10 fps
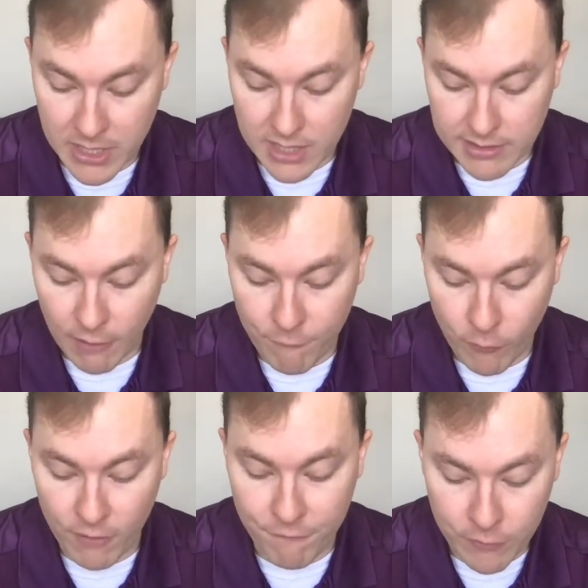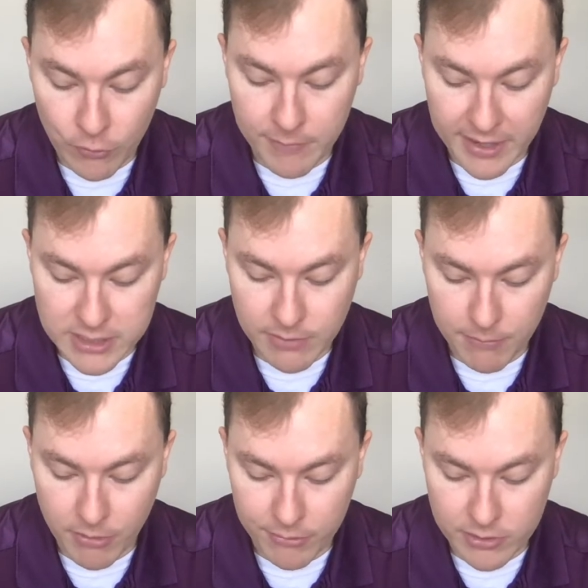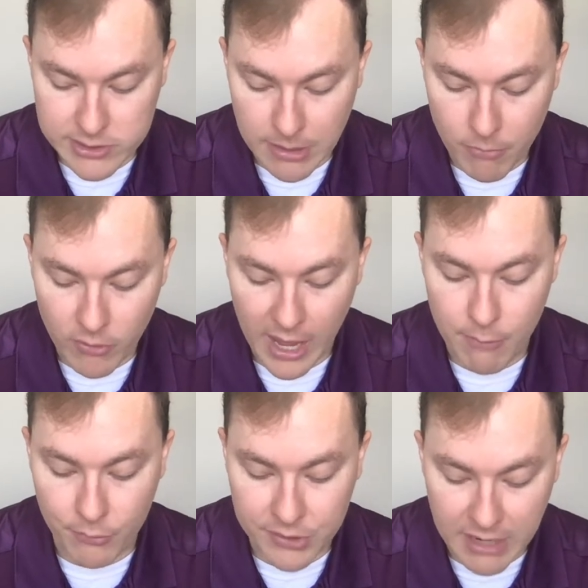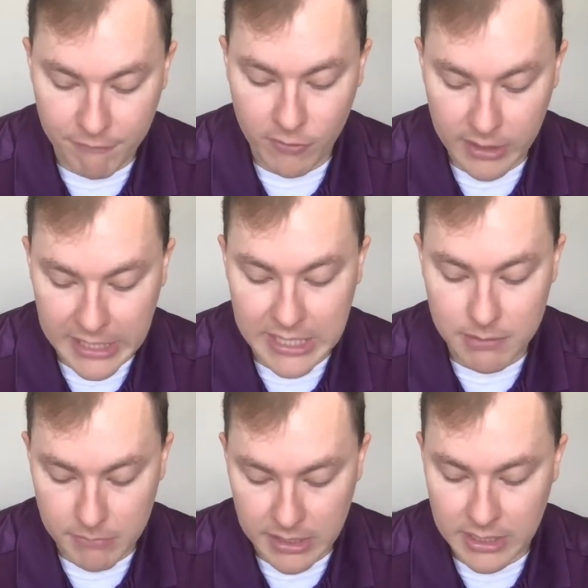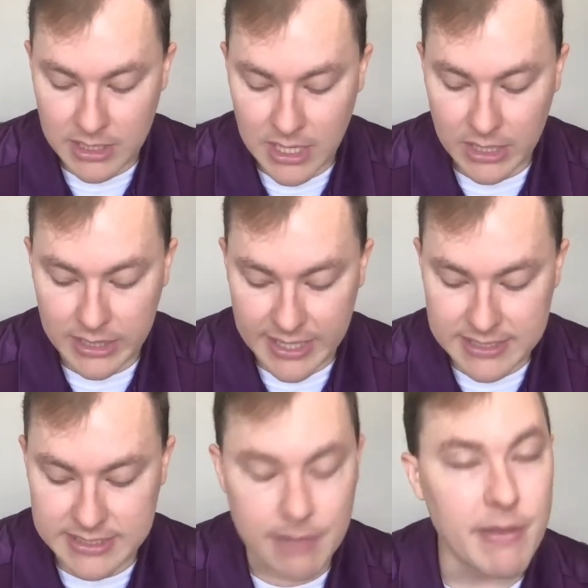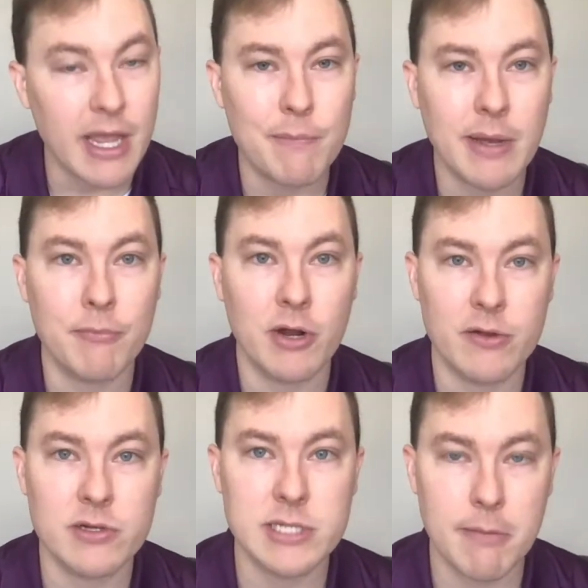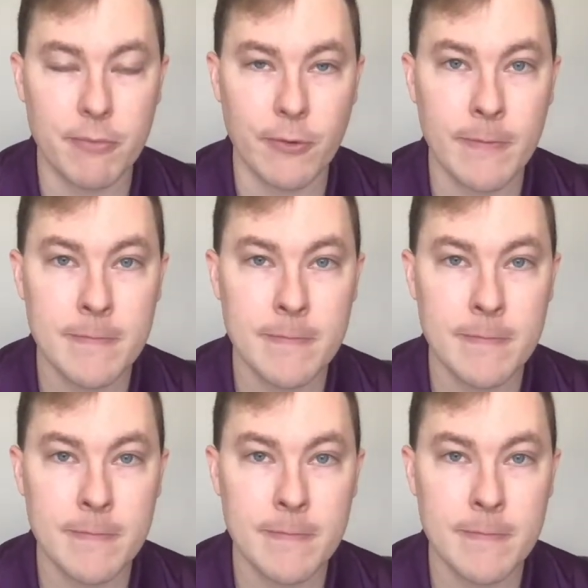"Therefore, if food makes my brother stumble, I will never eat meat, lest I make my brother stumble."